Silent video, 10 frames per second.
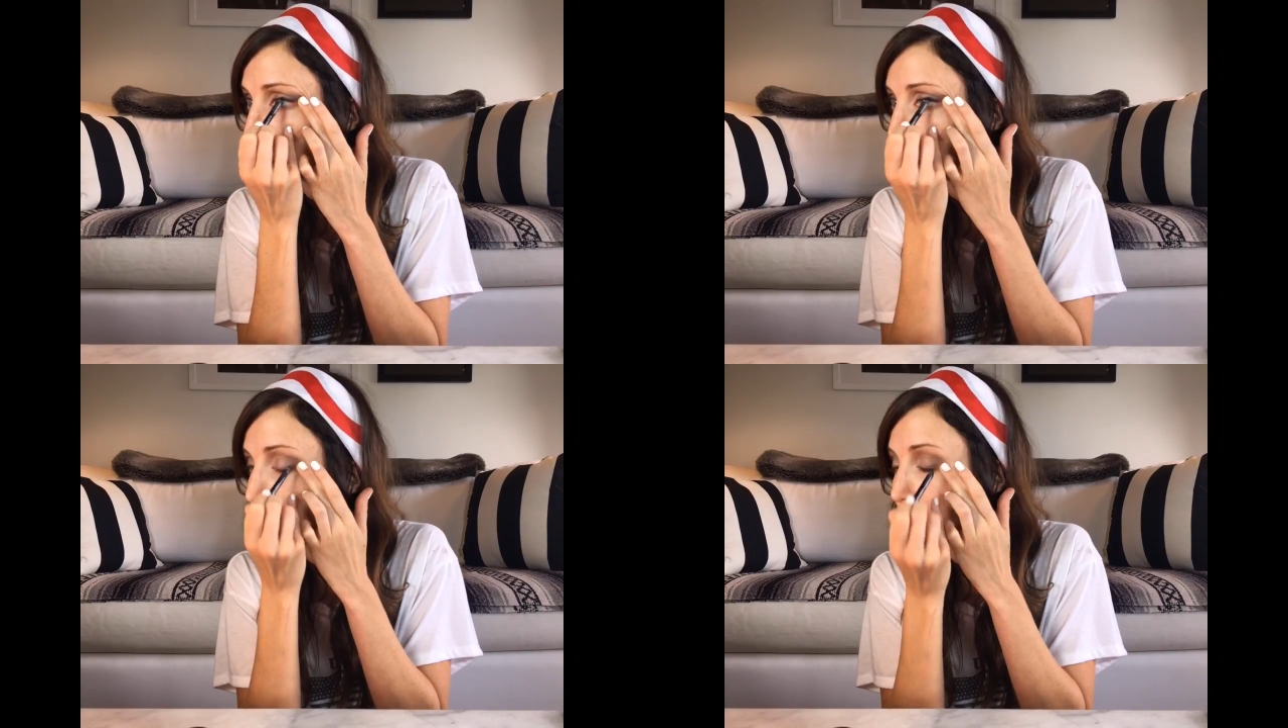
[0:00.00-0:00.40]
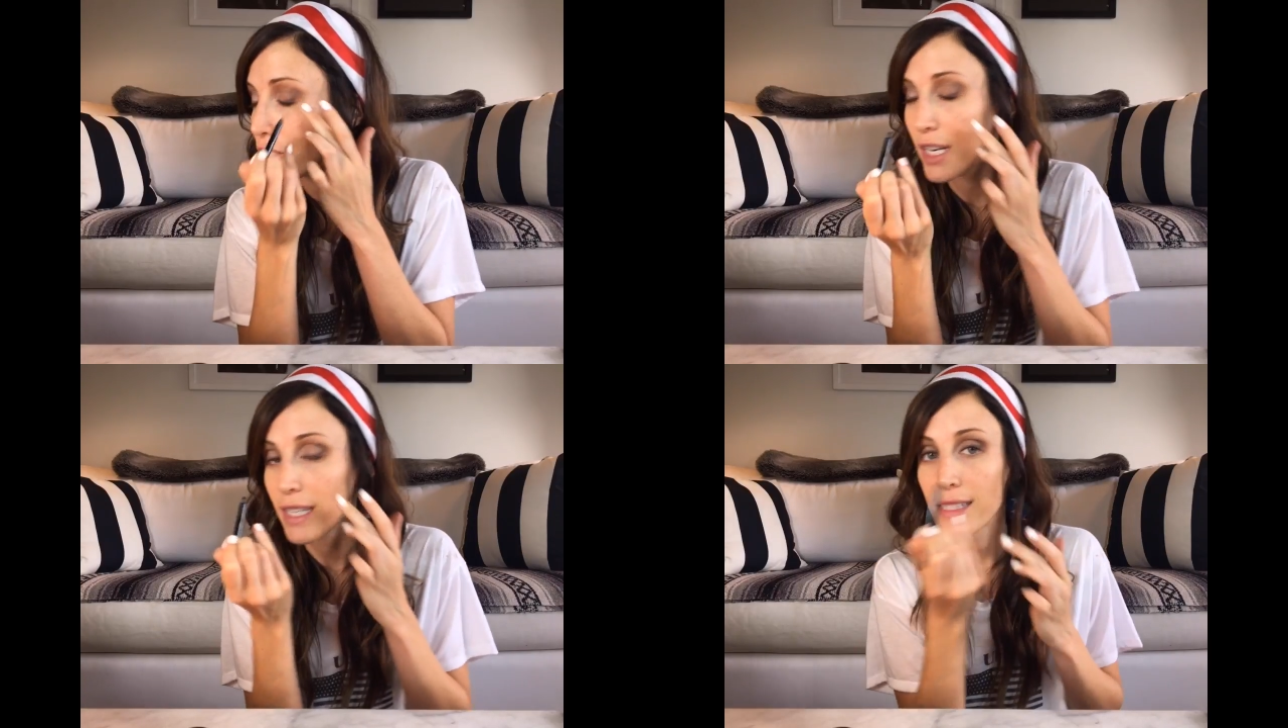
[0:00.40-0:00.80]
and
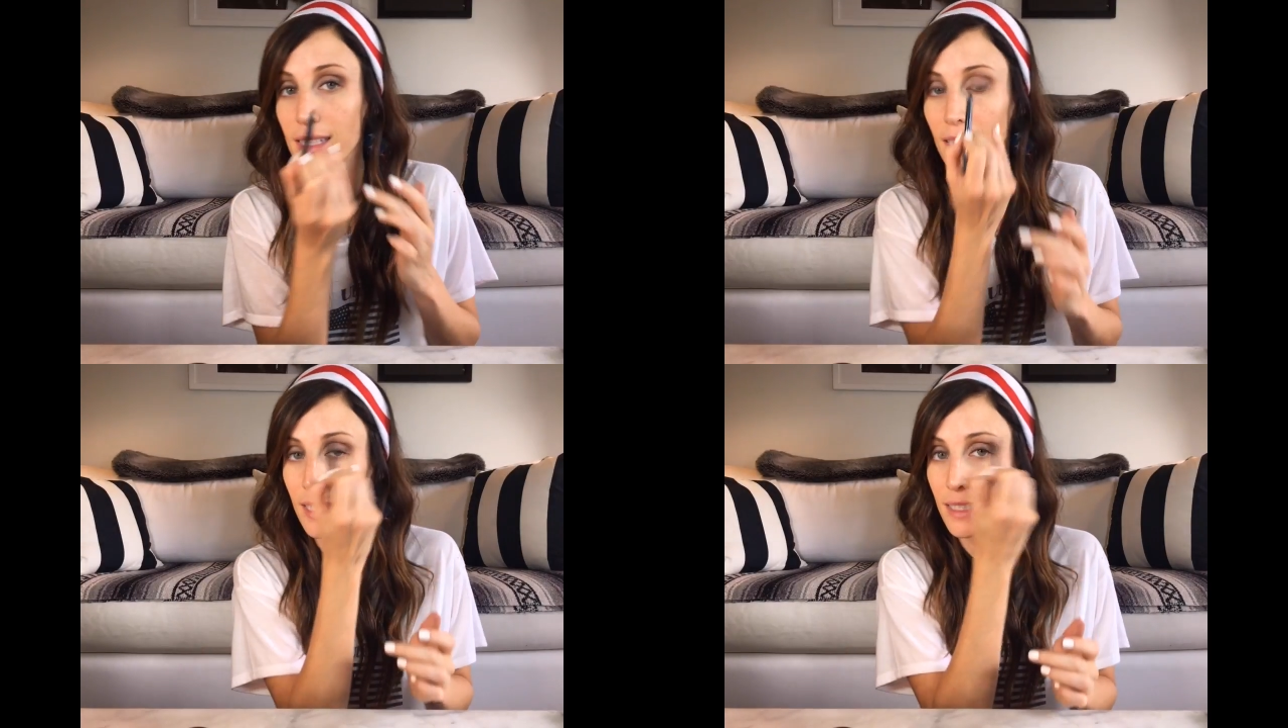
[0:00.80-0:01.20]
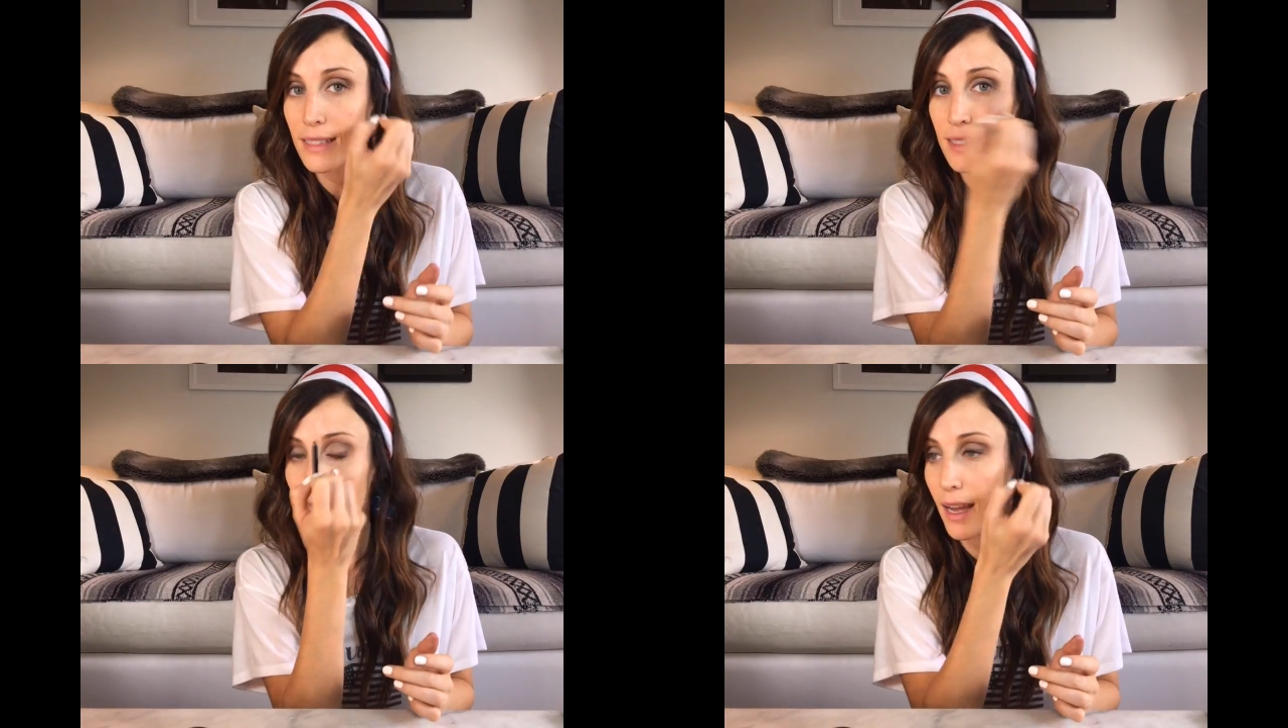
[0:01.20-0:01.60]
just trace the
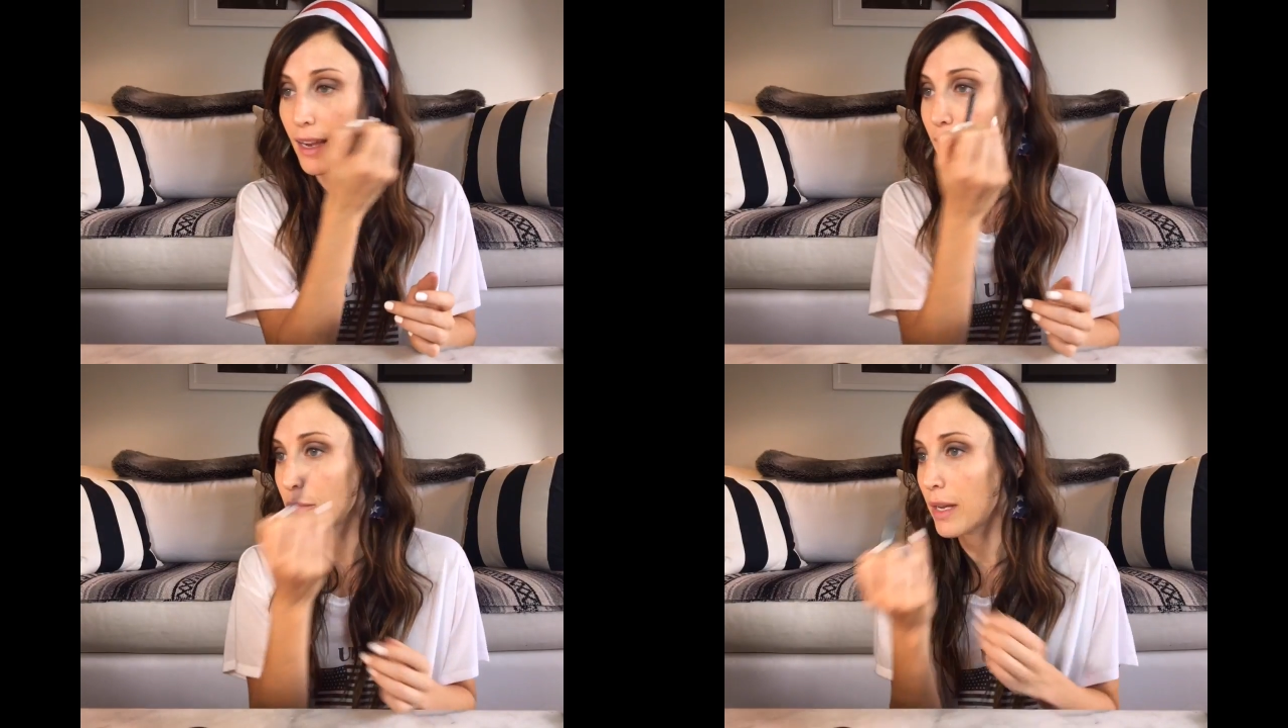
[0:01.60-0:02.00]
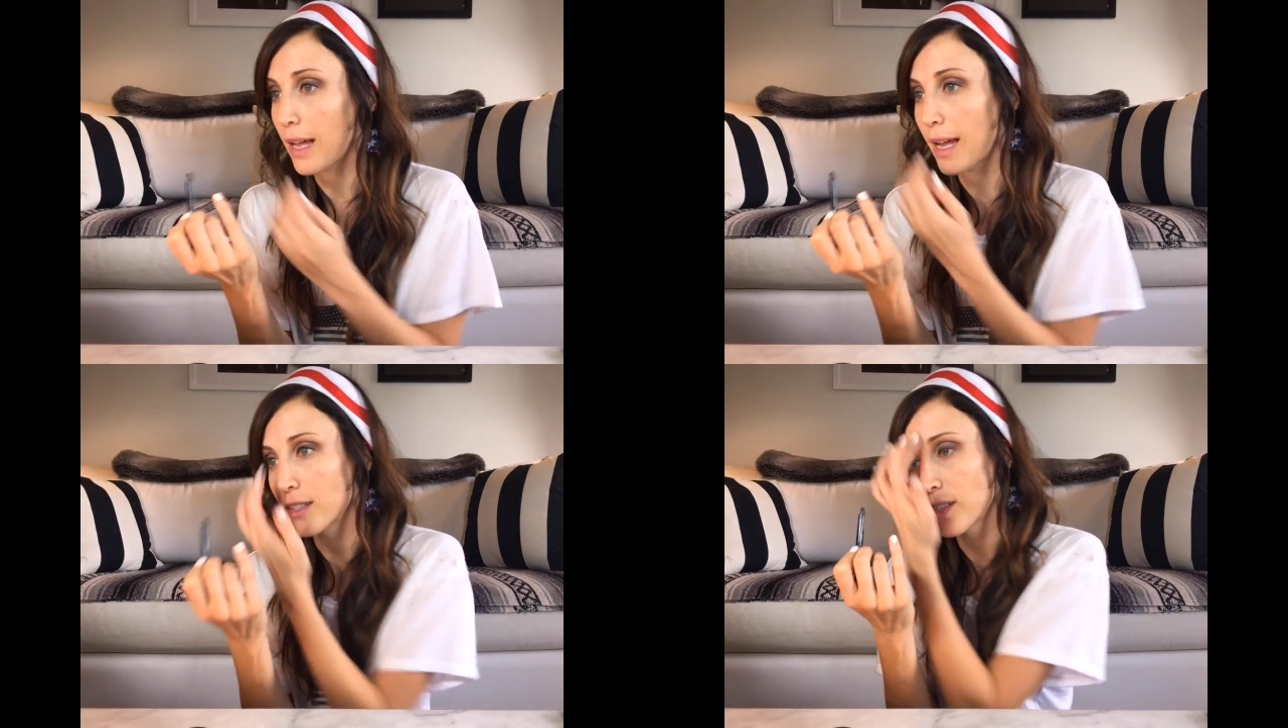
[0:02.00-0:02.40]
inside of my
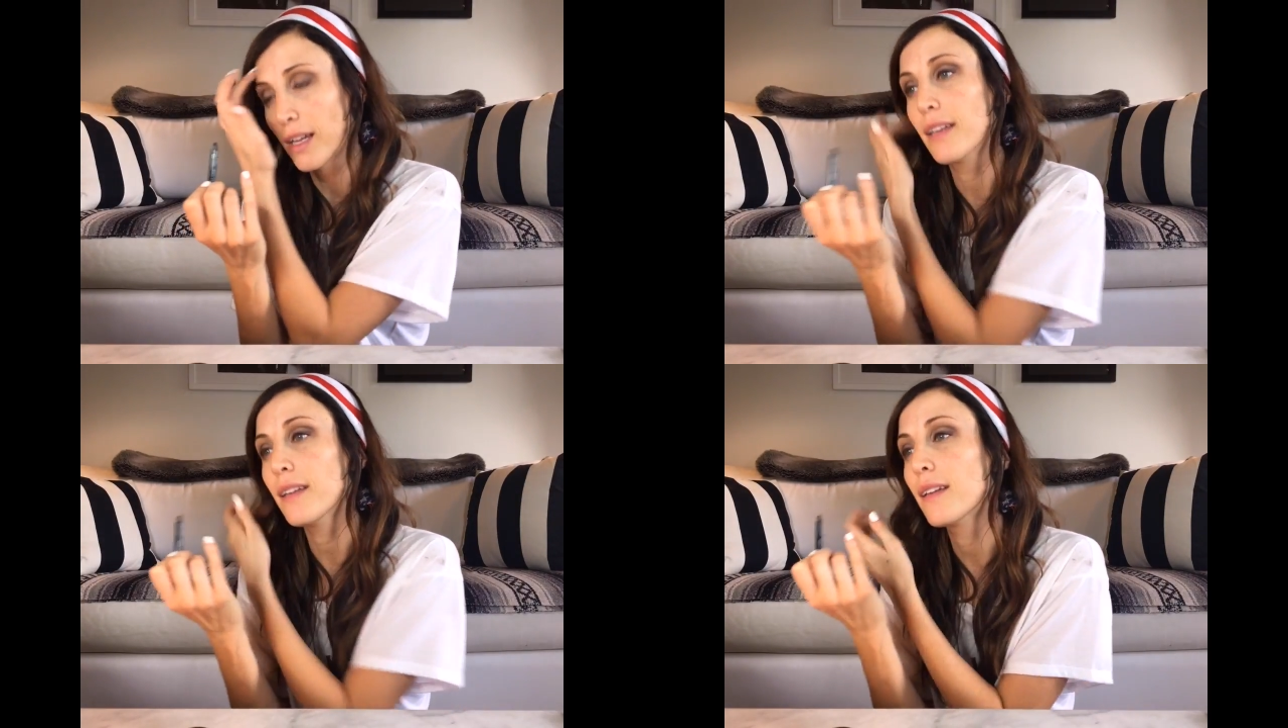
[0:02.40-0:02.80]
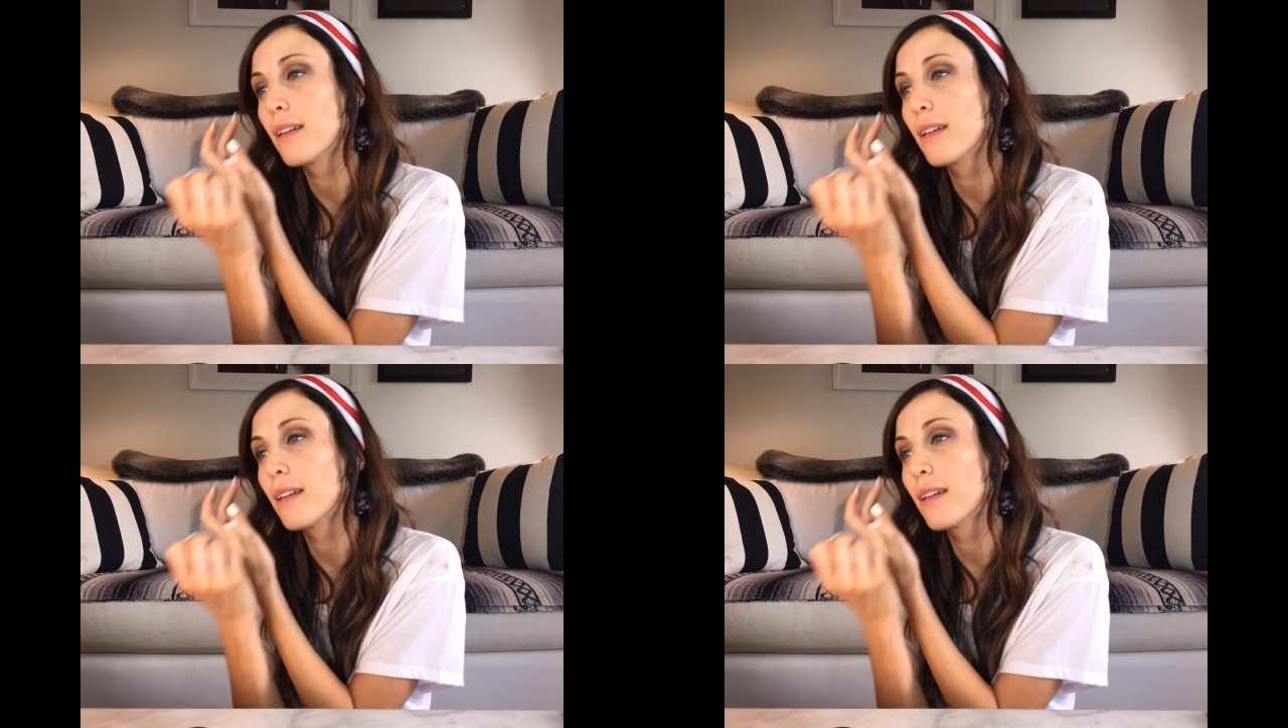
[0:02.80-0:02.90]
lash line.